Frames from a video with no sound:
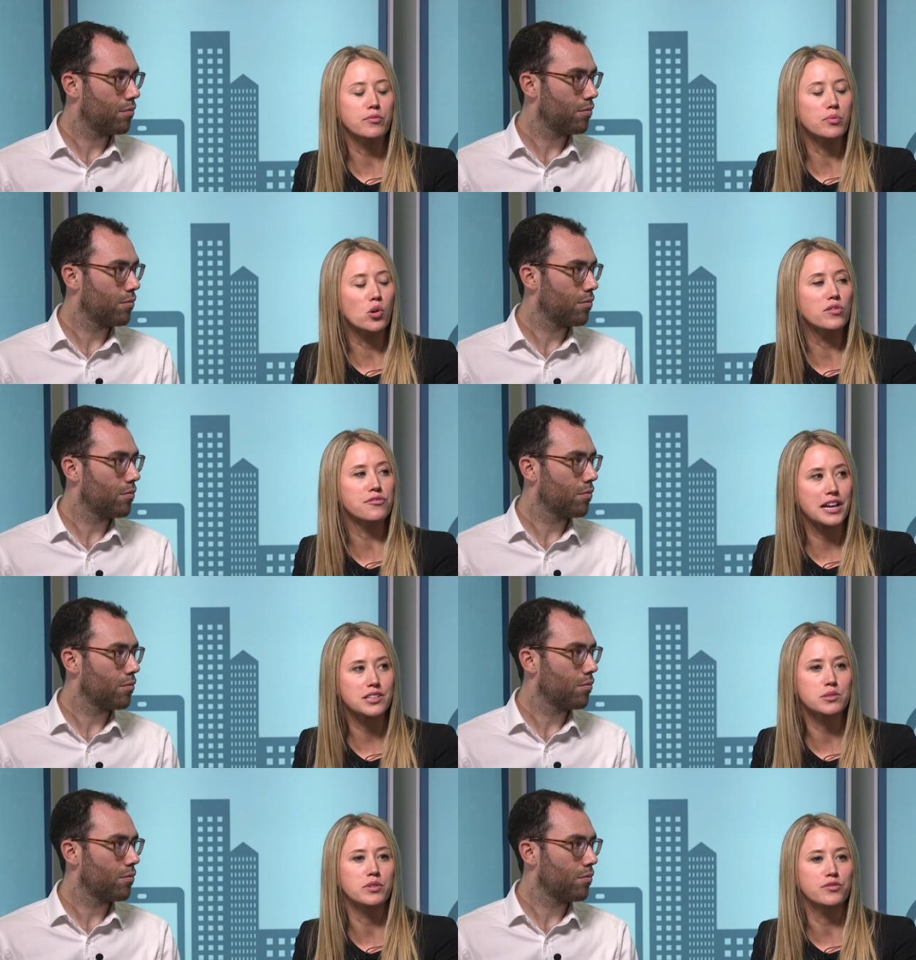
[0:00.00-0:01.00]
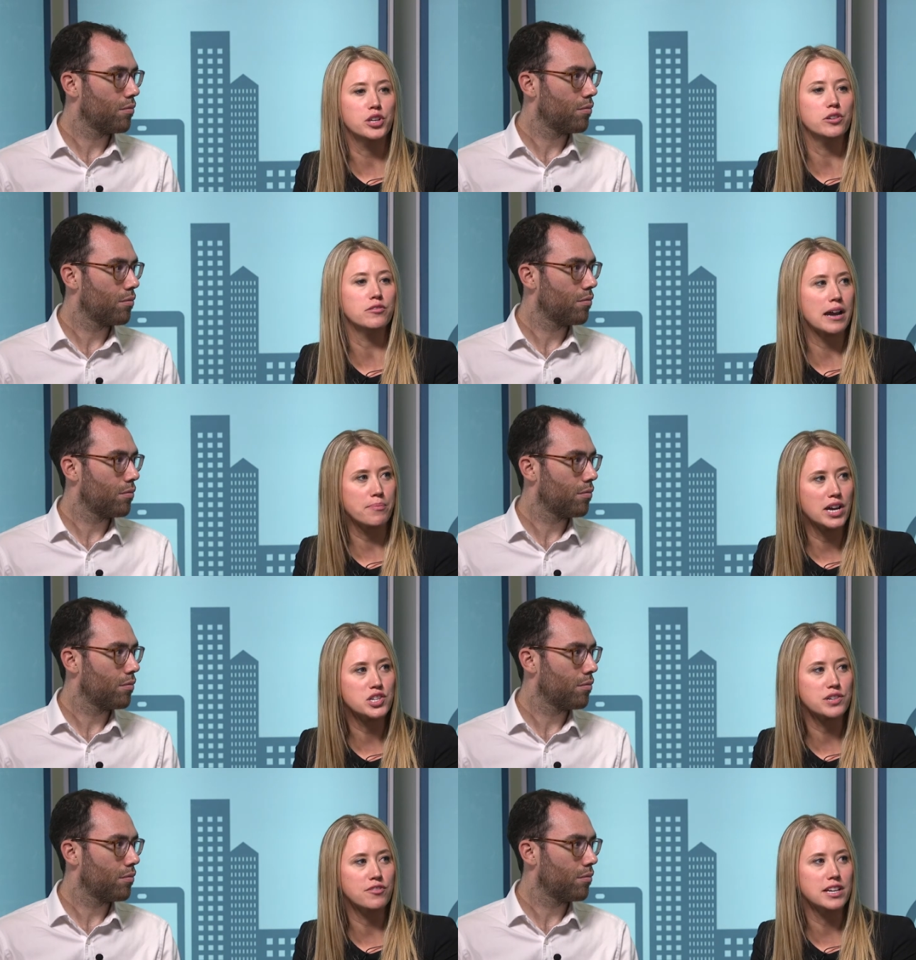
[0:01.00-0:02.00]
Speaker 1: more of a flexible view around
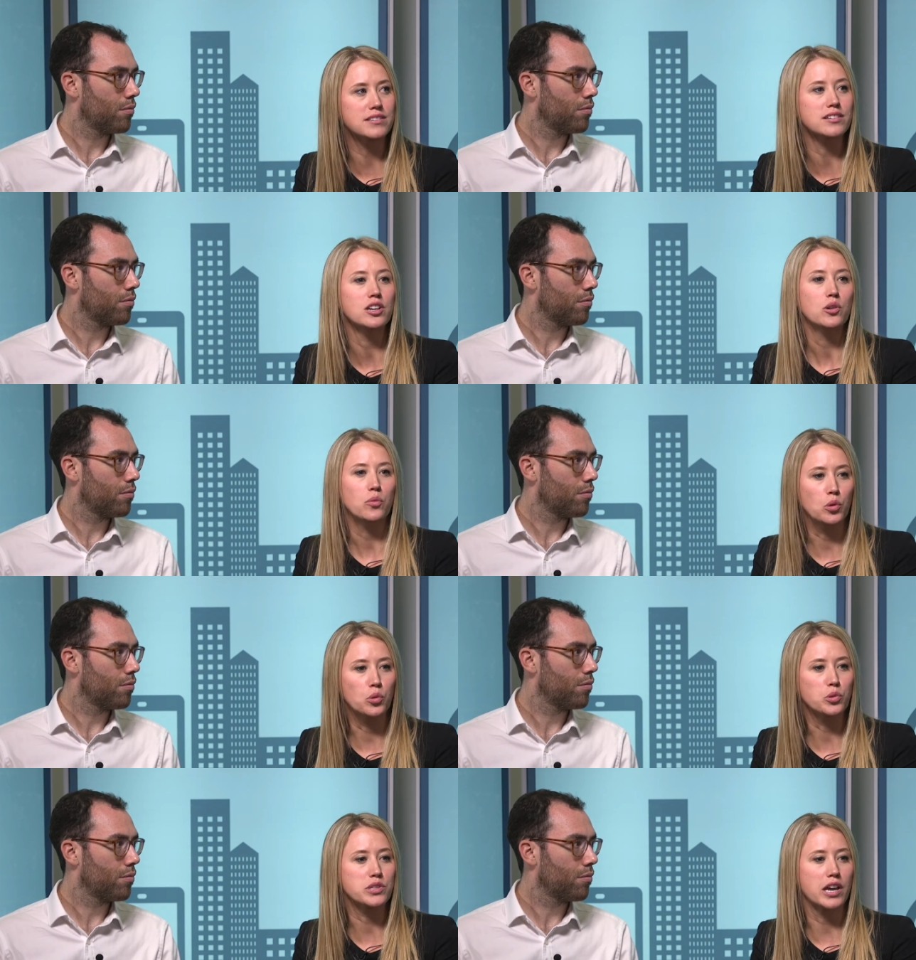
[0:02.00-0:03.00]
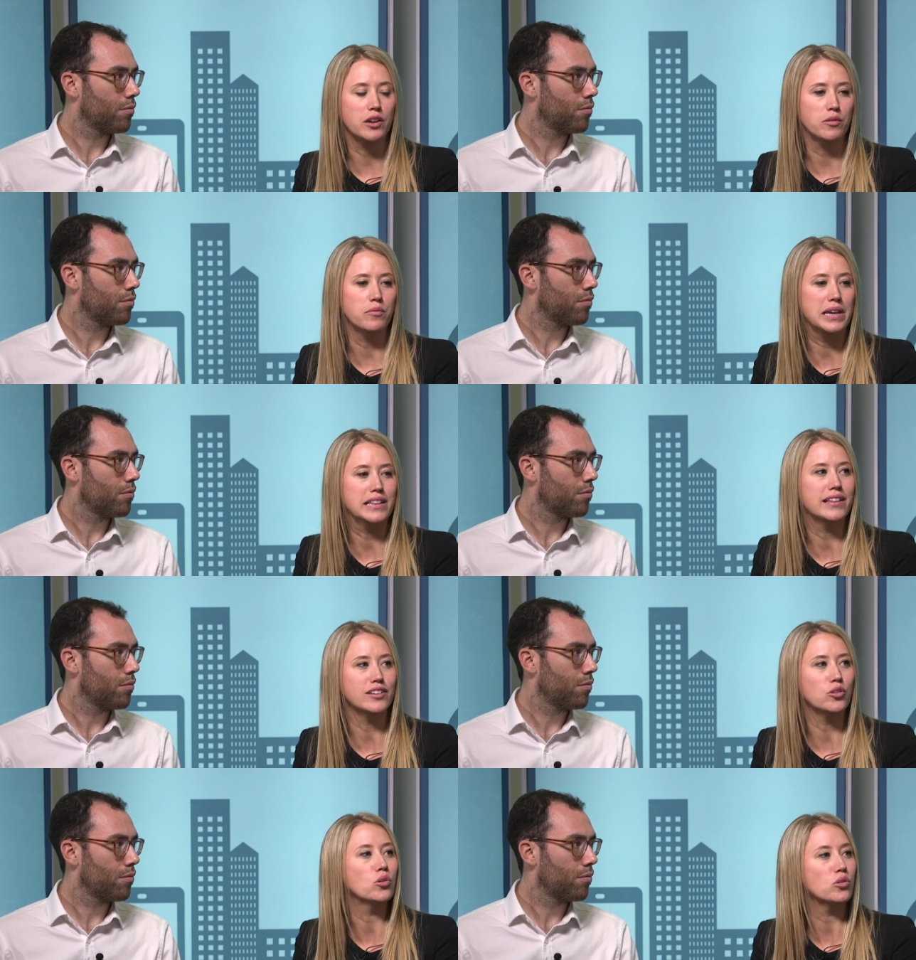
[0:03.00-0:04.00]
merchant risk will also mean
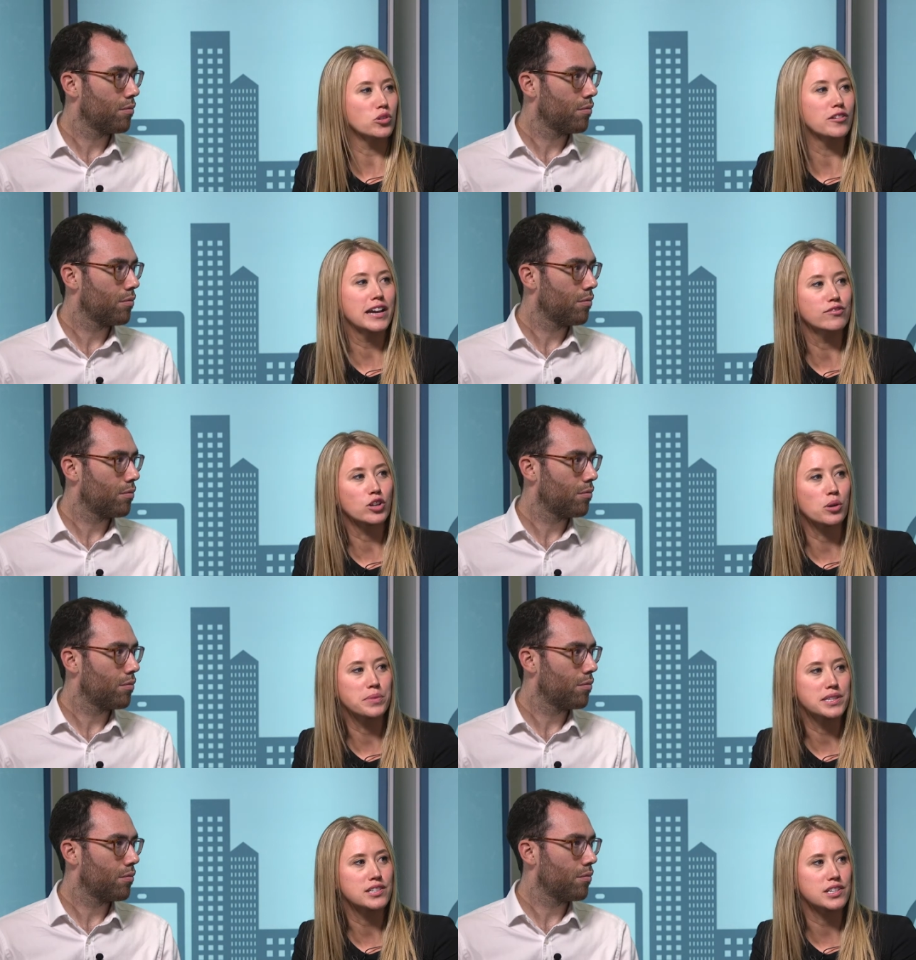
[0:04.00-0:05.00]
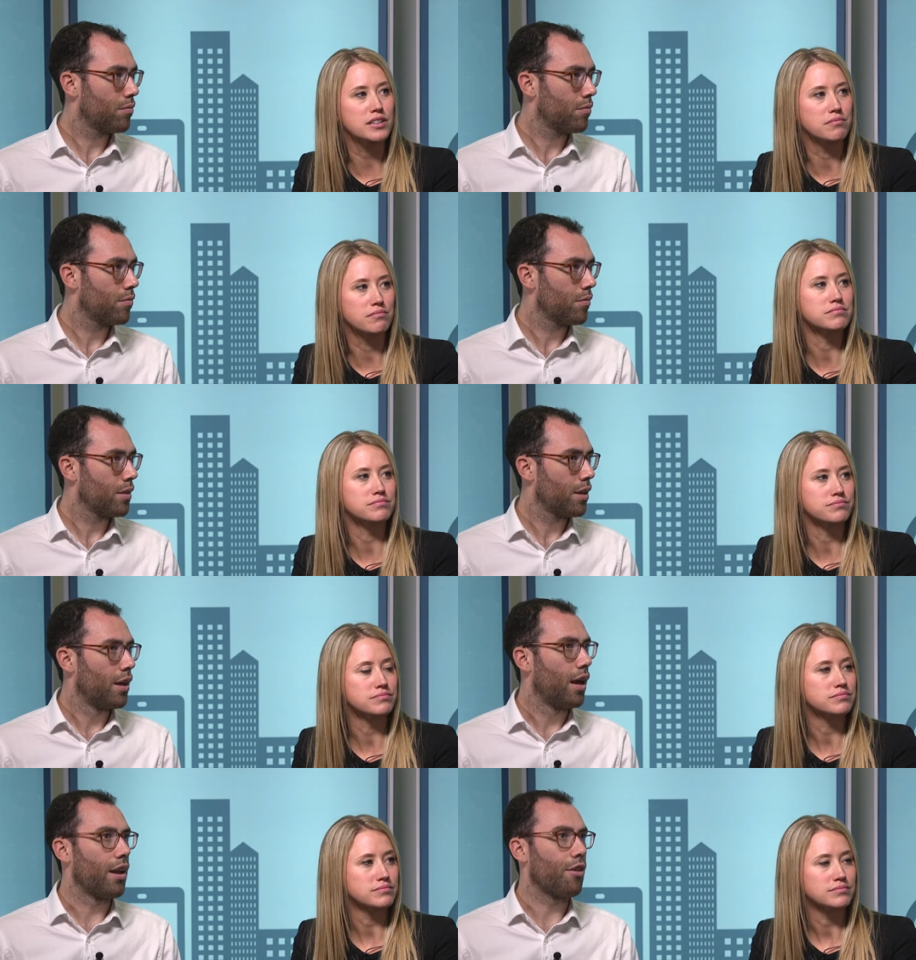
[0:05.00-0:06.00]
that you're ahead of the competition.
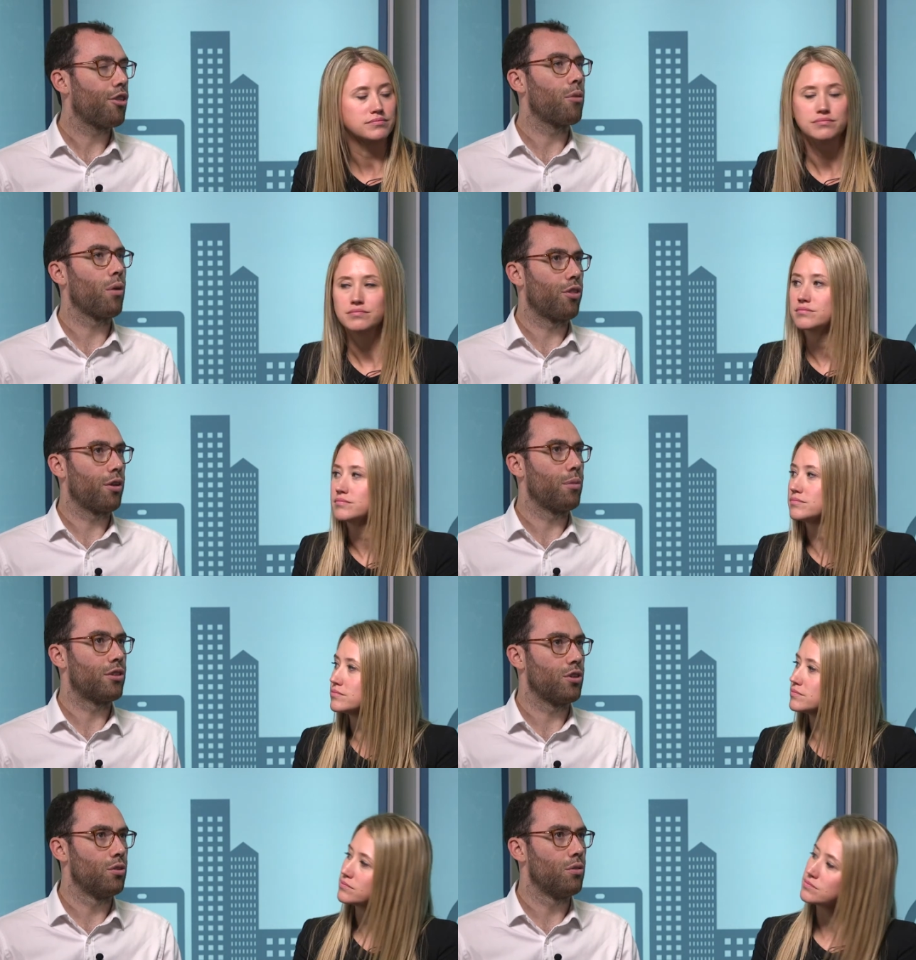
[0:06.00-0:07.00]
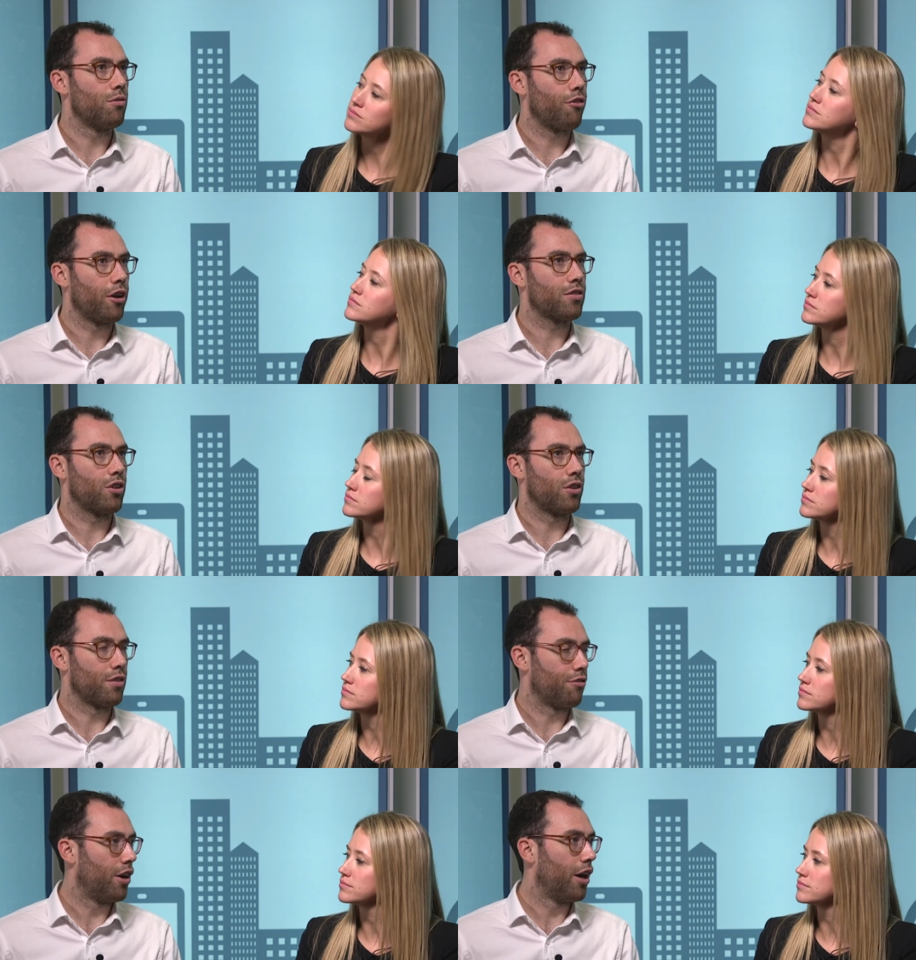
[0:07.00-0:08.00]
Speaker 2: And I think one thing we do focus on as
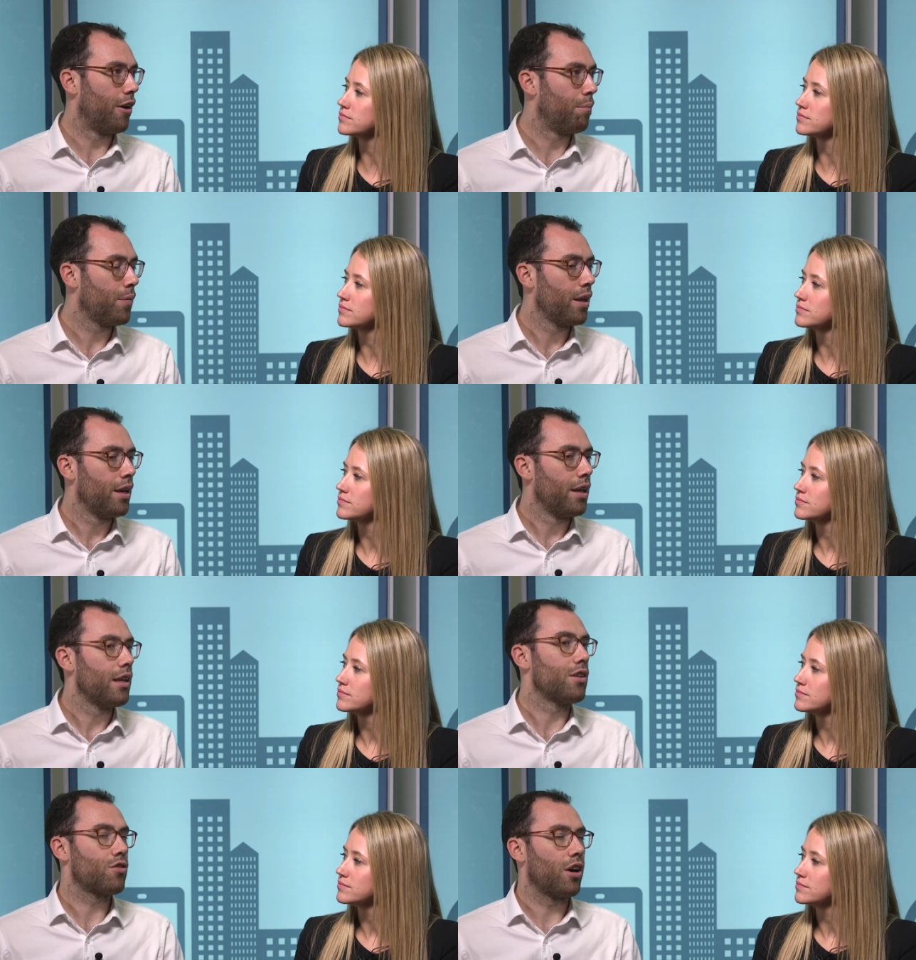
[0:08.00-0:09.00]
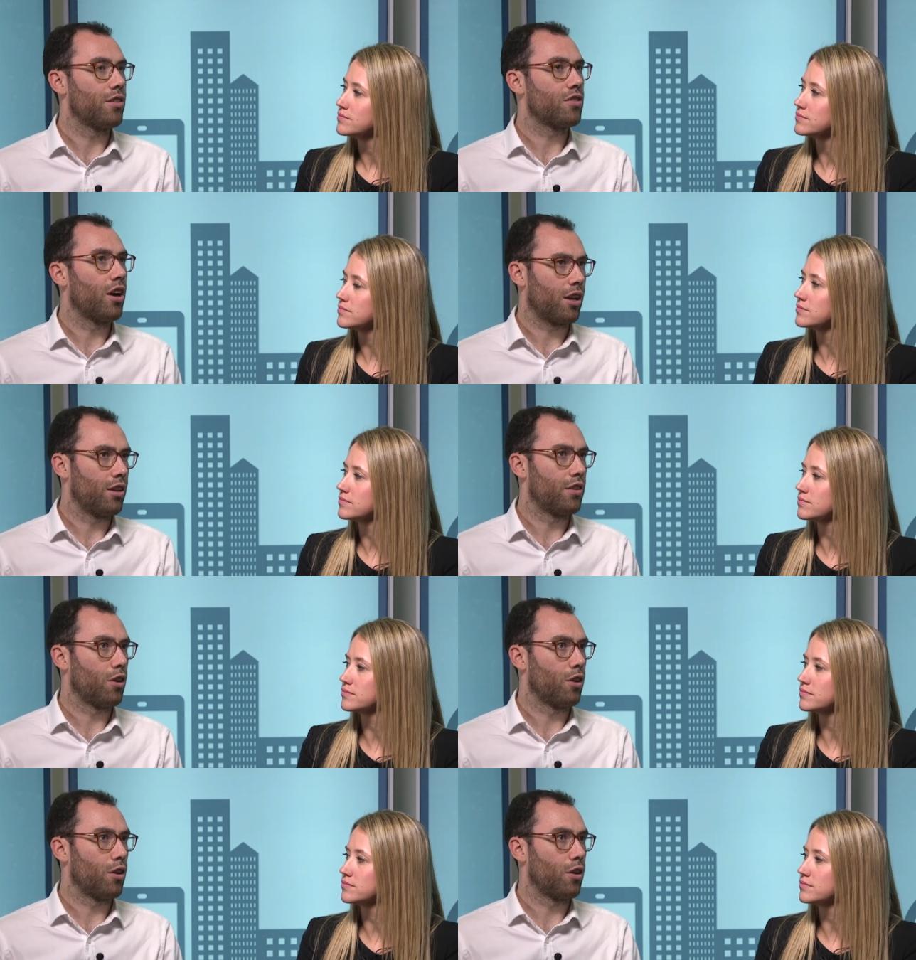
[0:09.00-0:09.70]
a firm is trying to target those